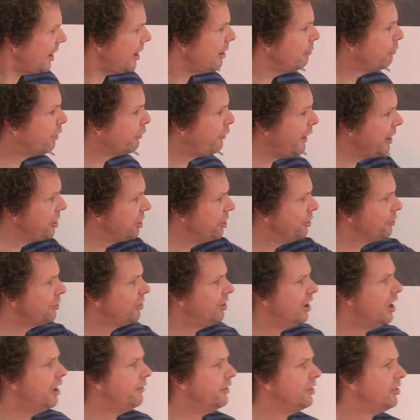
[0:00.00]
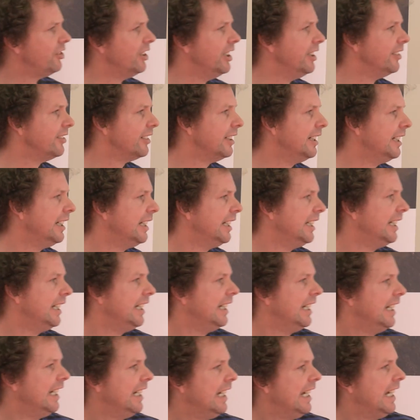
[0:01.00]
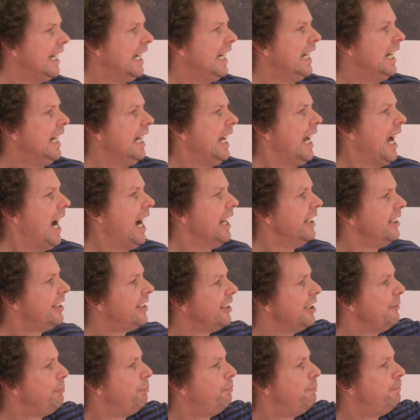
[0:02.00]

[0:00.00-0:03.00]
Professional services. And the sort of